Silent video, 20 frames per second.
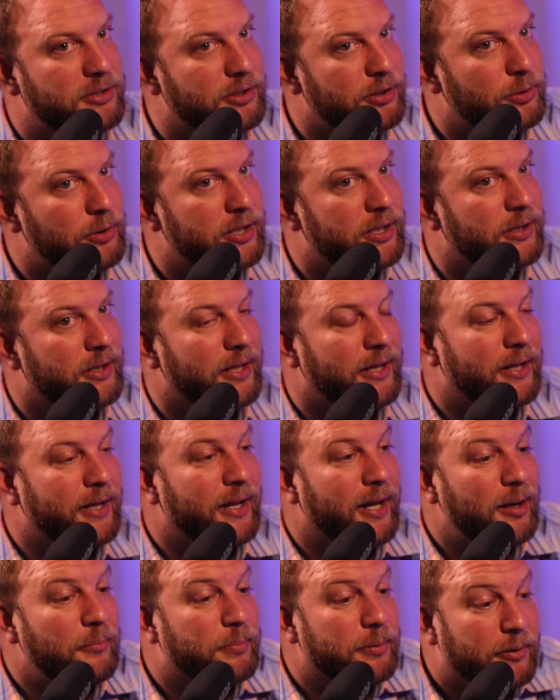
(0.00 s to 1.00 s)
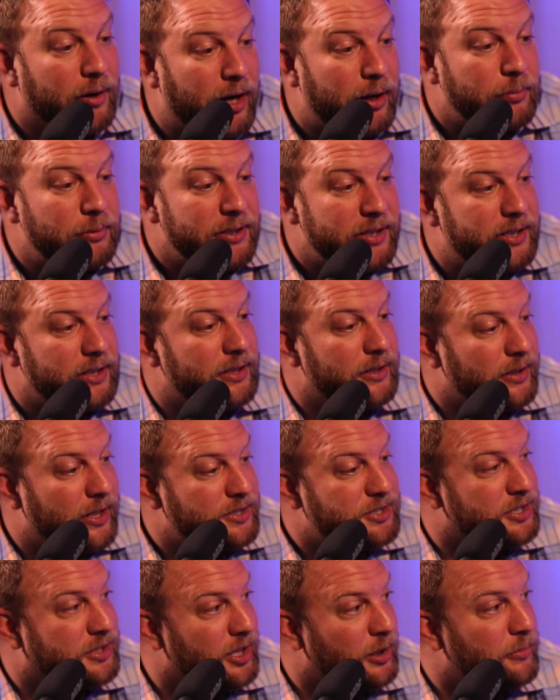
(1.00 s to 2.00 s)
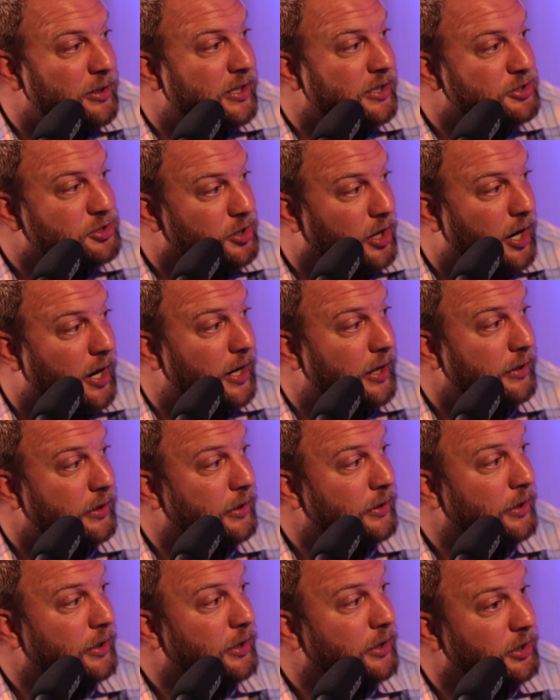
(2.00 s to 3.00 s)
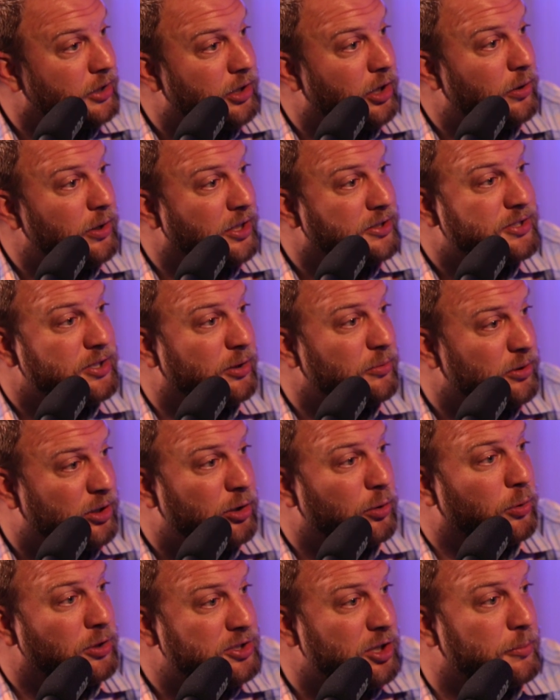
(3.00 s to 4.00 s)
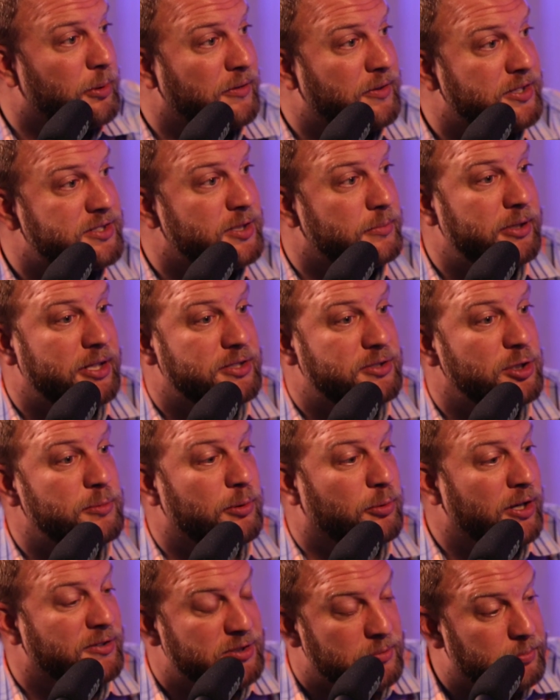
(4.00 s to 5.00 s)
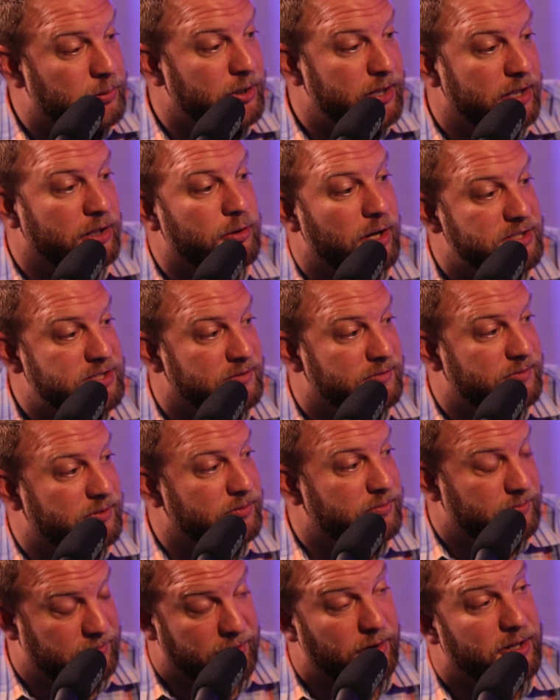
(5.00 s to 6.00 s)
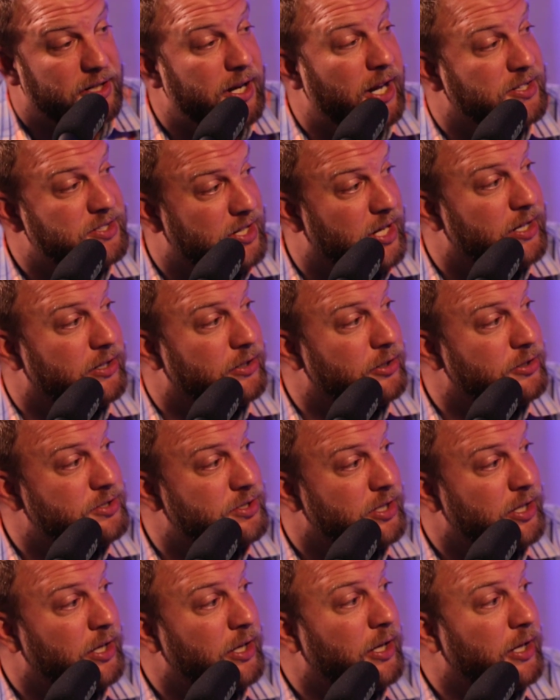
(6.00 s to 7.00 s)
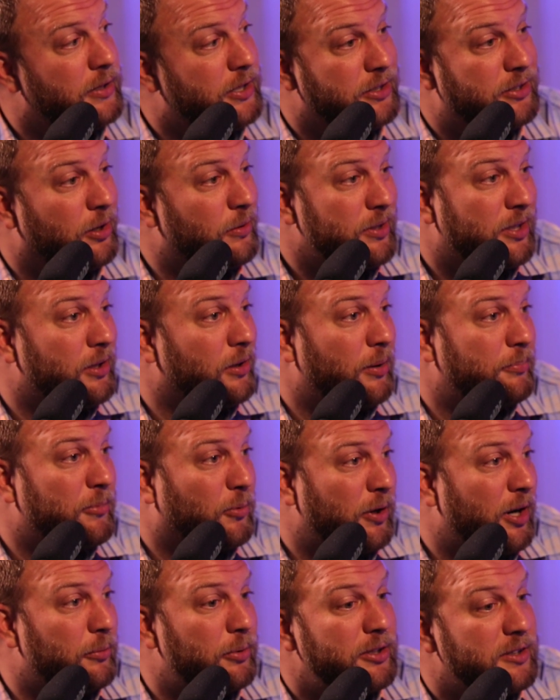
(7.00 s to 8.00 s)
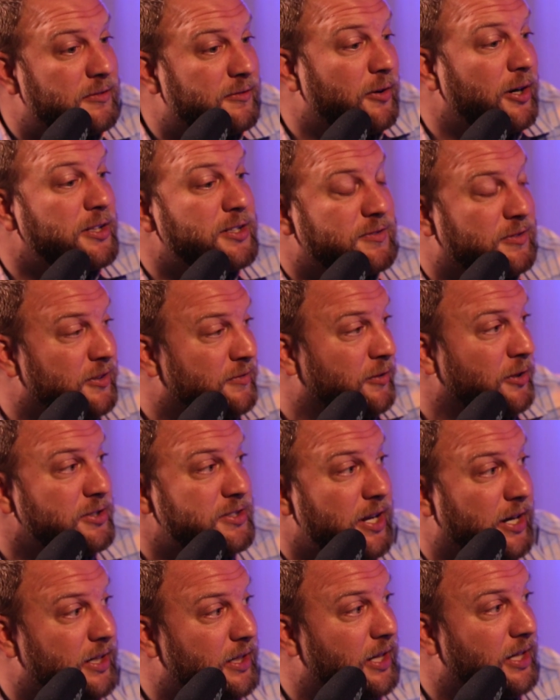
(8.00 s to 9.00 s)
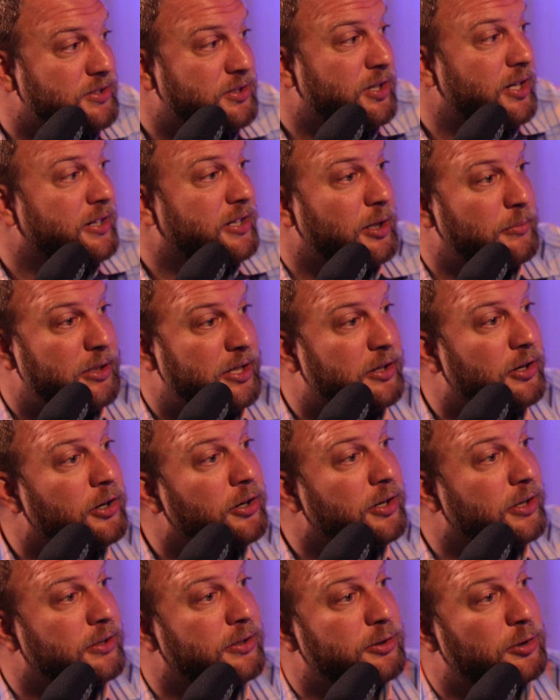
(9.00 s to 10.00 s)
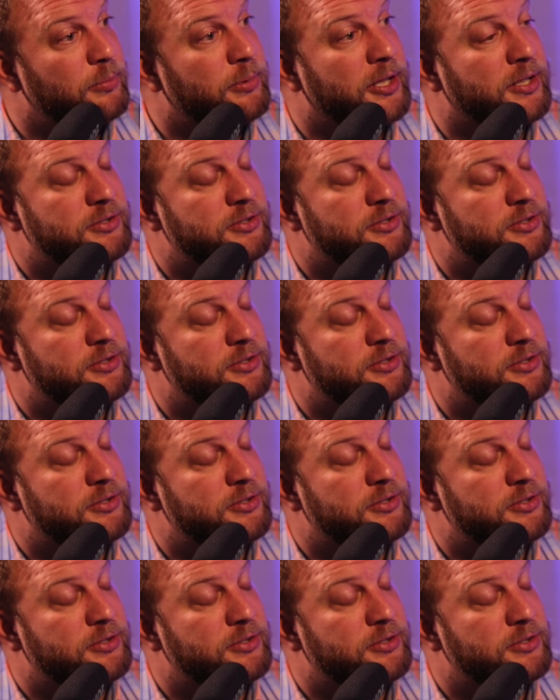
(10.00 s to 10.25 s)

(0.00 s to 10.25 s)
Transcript: to do it, I'm probably going to let you come in and try. Right. You know, and you know, we'll talk about this in a minute too. But we have some pretty aggressive thirty day standards that don't. You know, we're not really friends for the first ninety days. You got to right. come in and earn it a little